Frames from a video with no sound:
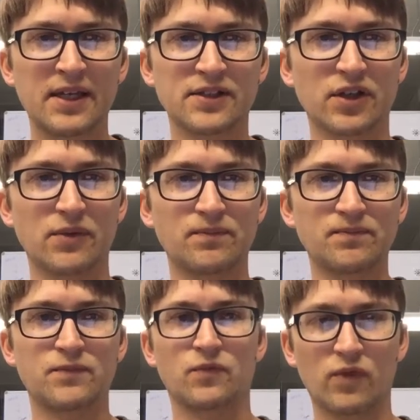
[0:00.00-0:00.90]
So
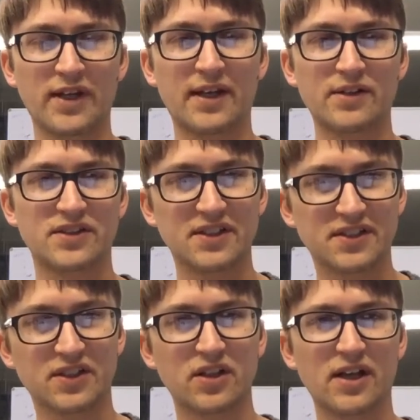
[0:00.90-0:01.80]
right now it's 6
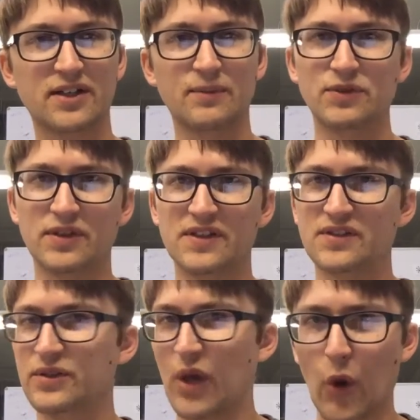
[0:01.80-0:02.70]
o'clock. I'm doing this
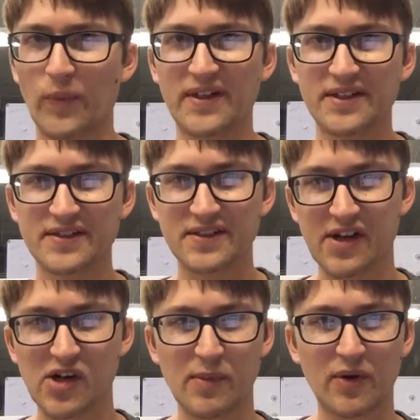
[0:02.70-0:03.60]
little opening
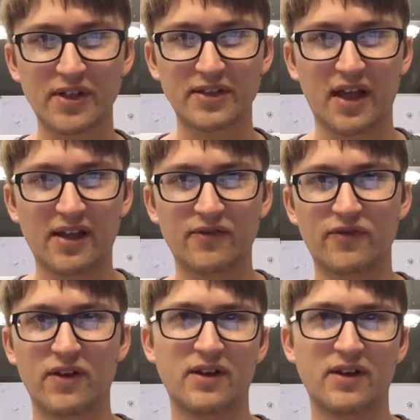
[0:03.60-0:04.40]
ceremony live